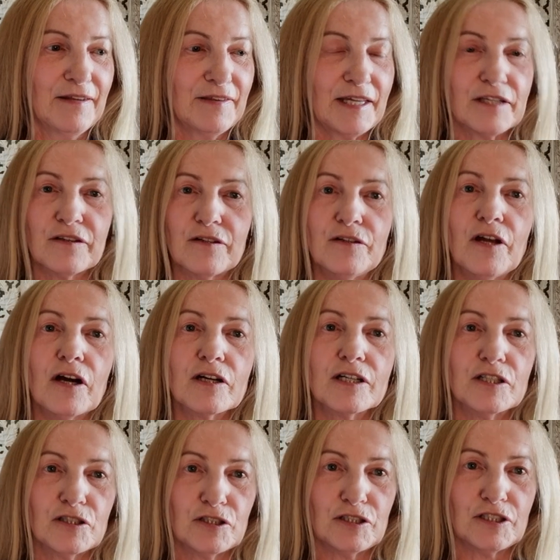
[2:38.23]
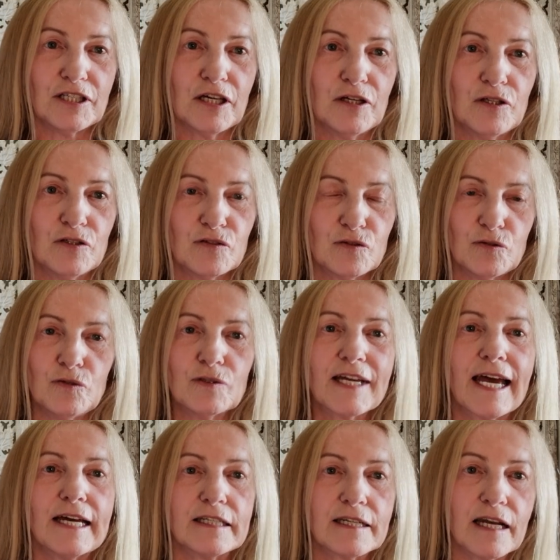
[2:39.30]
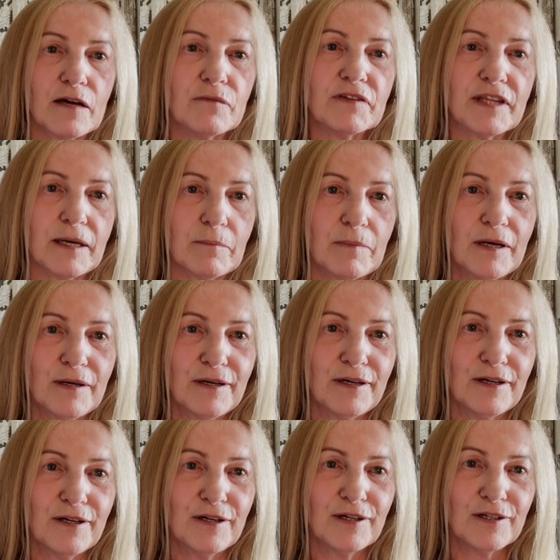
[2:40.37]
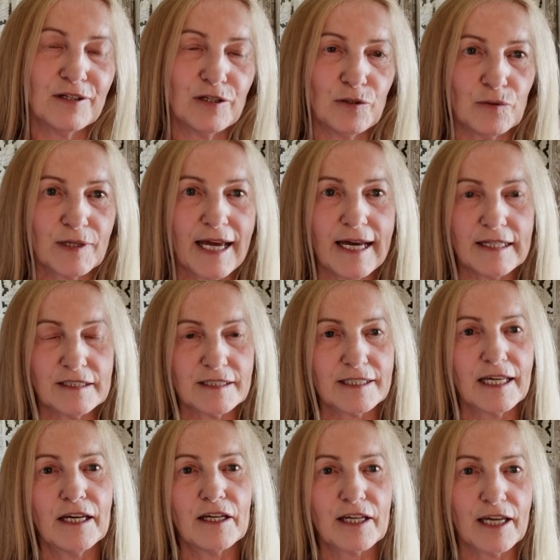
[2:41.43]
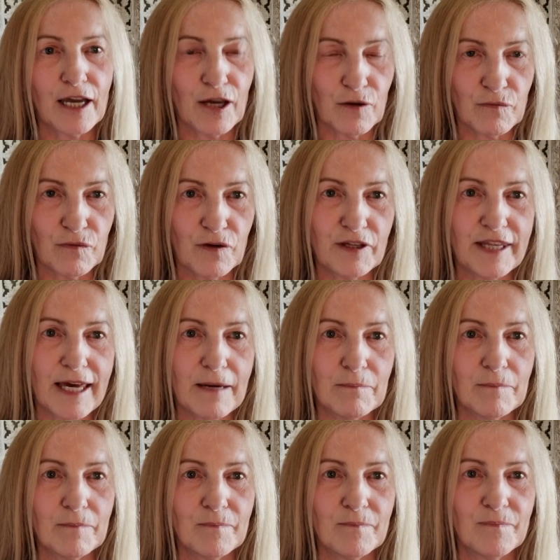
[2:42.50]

that they're not good, so you can't love them. You can't care for them.